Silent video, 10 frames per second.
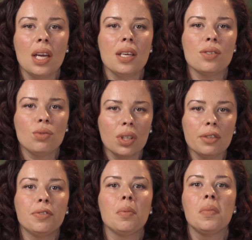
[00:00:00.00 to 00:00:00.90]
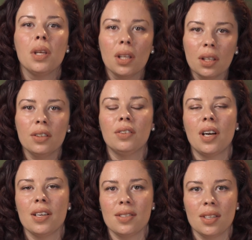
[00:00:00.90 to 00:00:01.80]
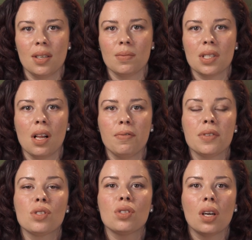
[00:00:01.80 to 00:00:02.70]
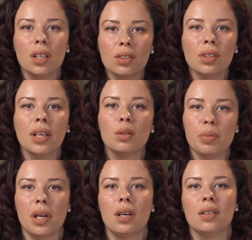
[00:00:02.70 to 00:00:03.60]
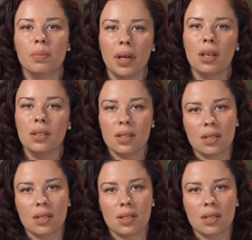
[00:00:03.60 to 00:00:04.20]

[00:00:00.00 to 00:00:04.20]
He's really familiarizing himself and starting to get better and better at these